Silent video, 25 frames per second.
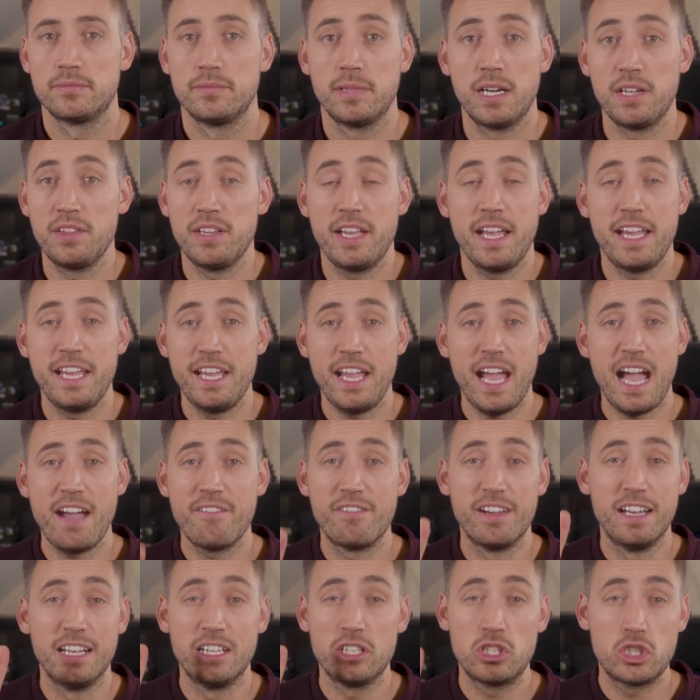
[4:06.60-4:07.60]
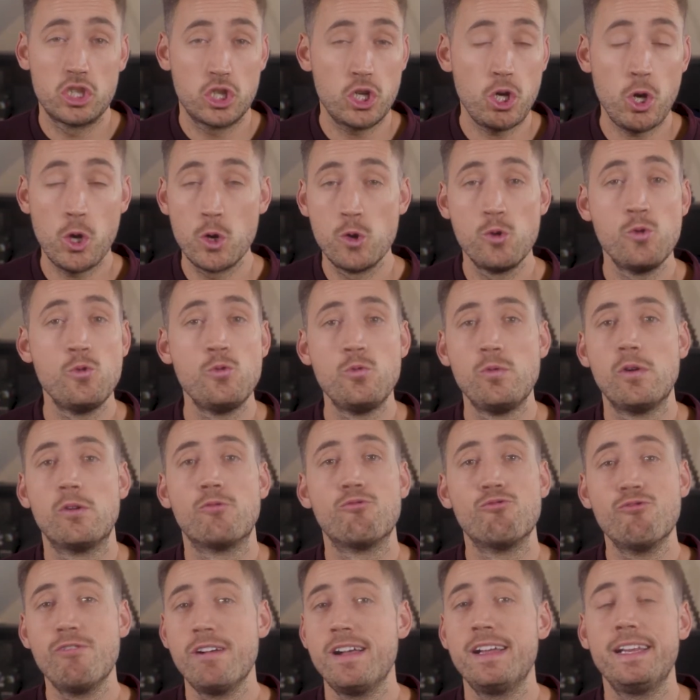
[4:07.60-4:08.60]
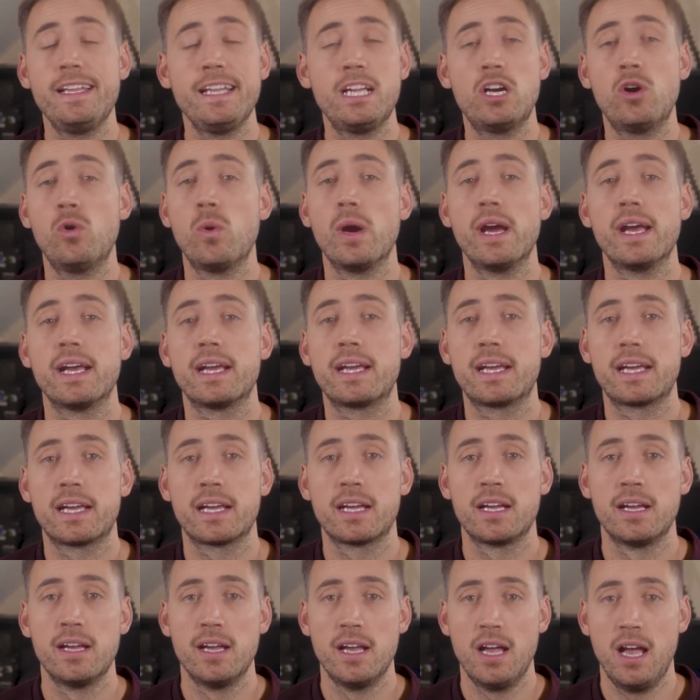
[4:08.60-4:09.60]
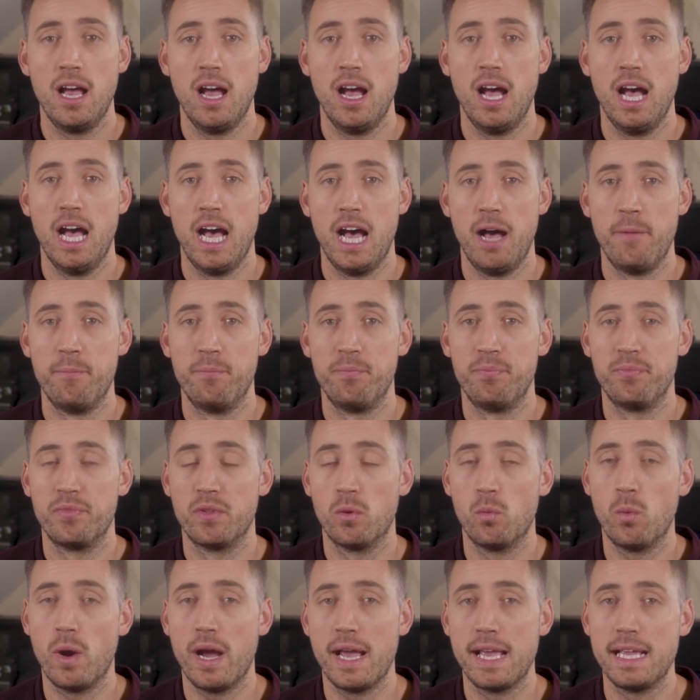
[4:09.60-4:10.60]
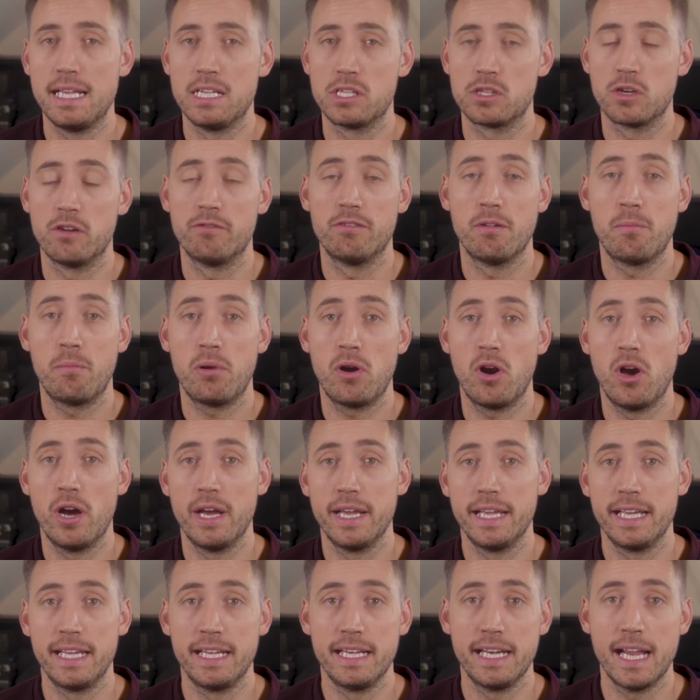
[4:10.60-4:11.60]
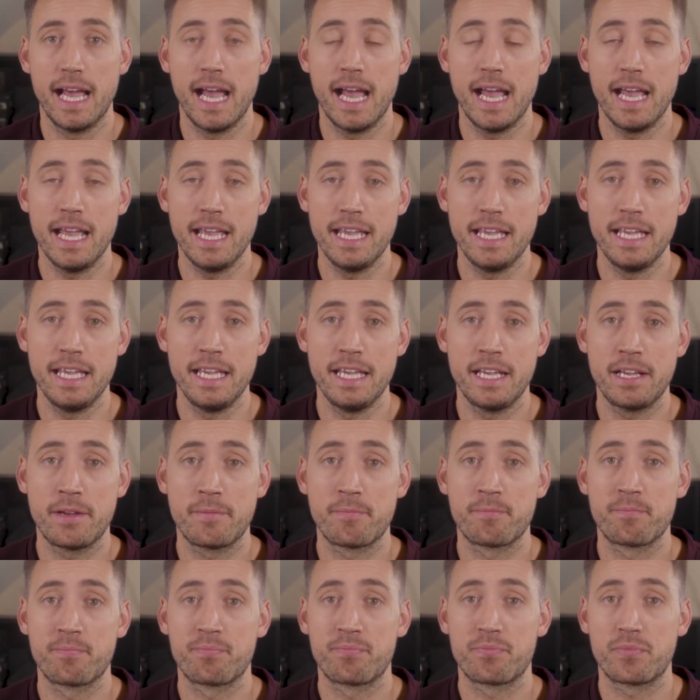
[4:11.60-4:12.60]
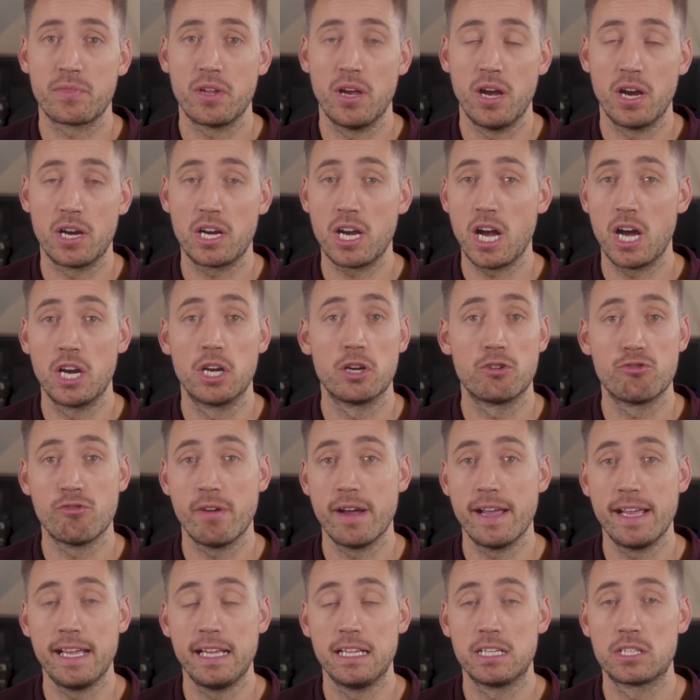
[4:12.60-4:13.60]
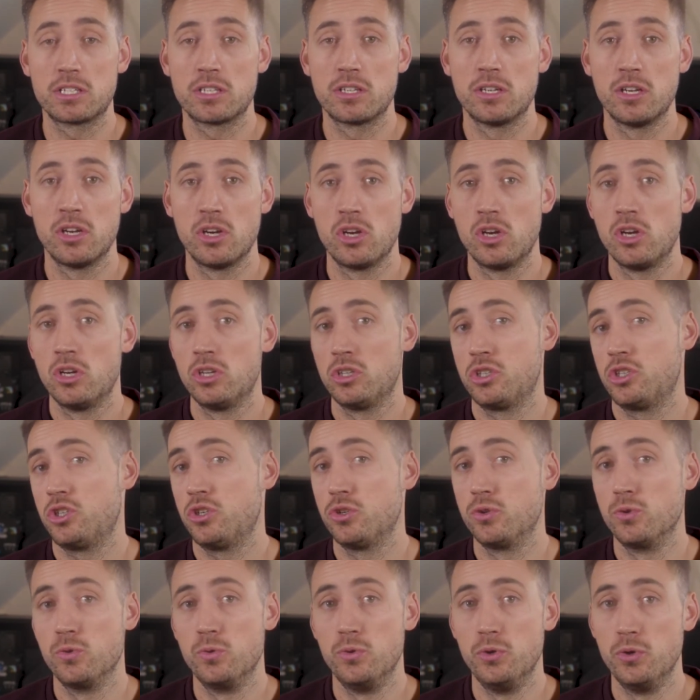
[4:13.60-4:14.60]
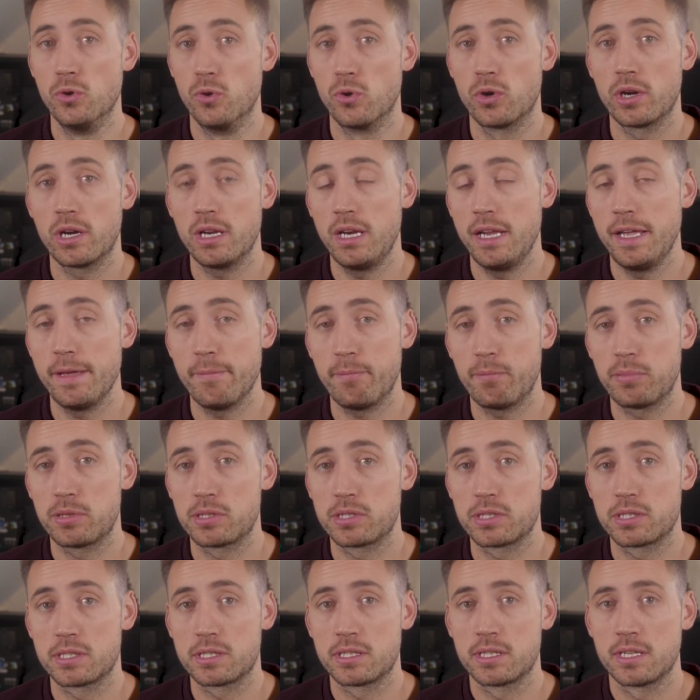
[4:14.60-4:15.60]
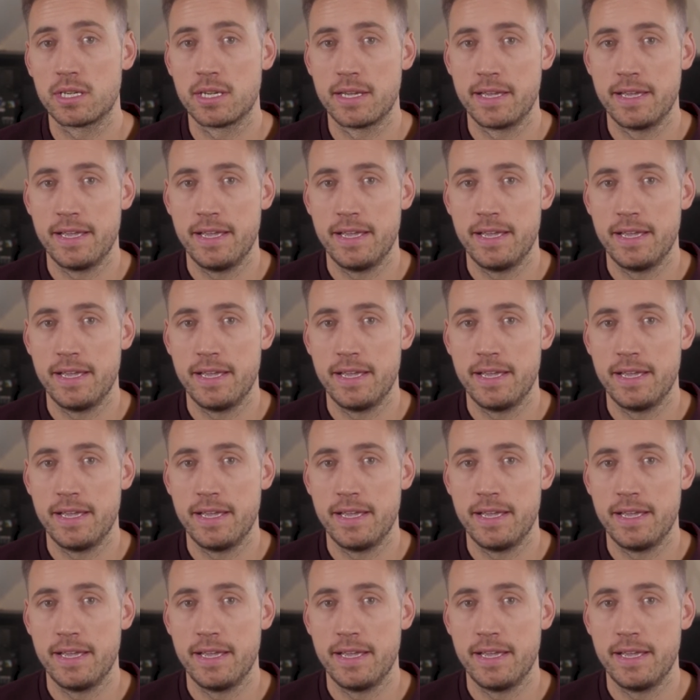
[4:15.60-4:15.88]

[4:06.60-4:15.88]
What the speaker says: And there you have it, two really quick ways of applying a color grade to your clips.